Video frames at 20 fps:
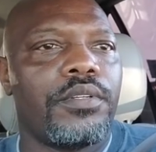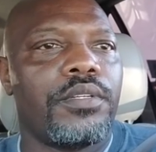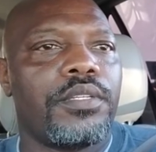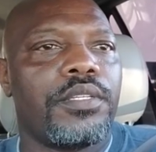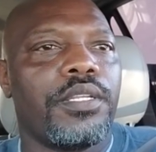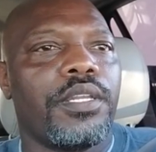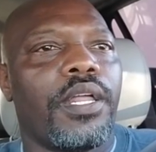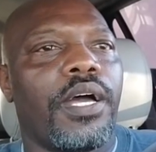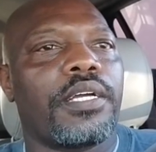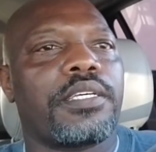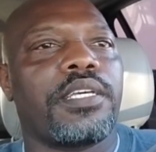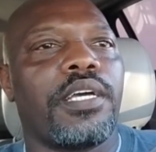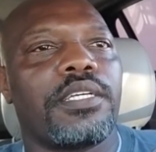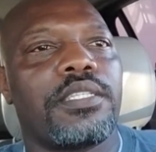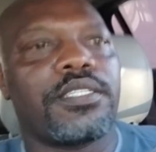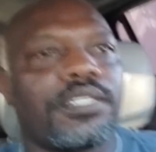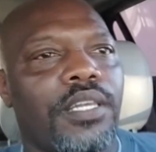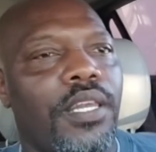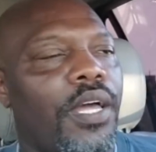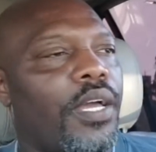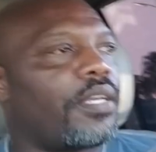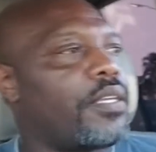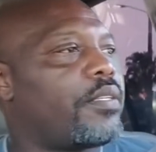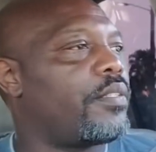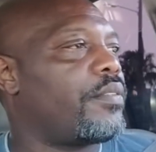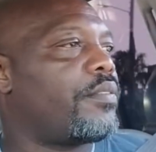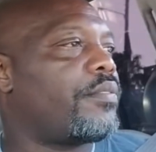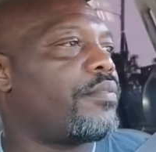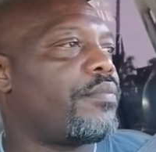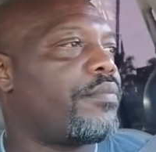Then I catch the light.
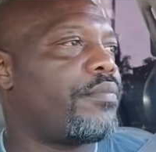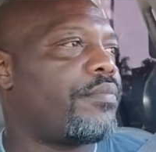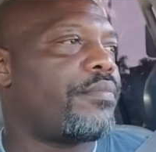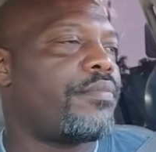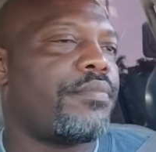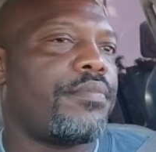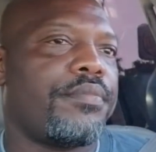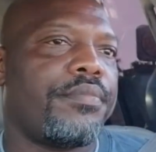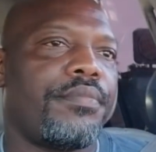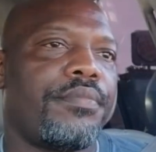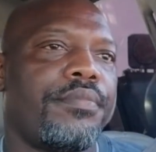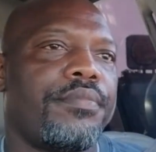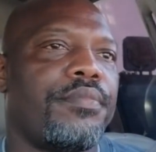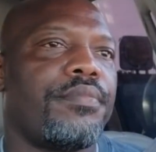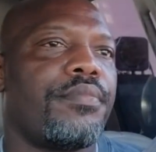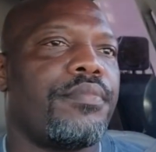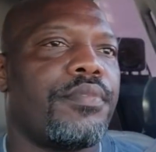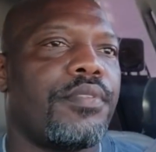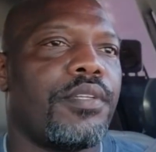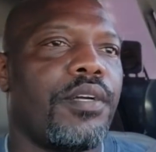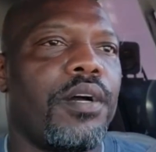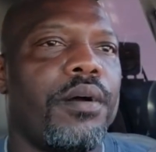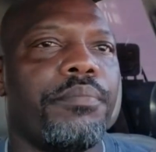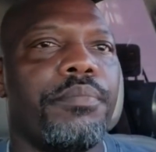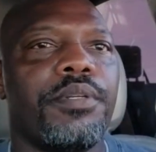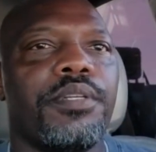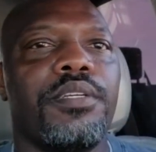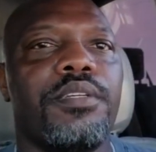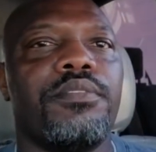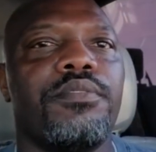
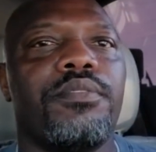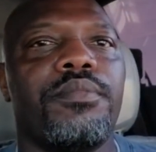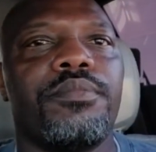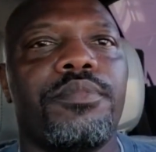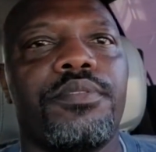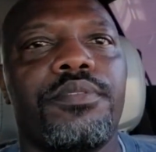Unbelievable.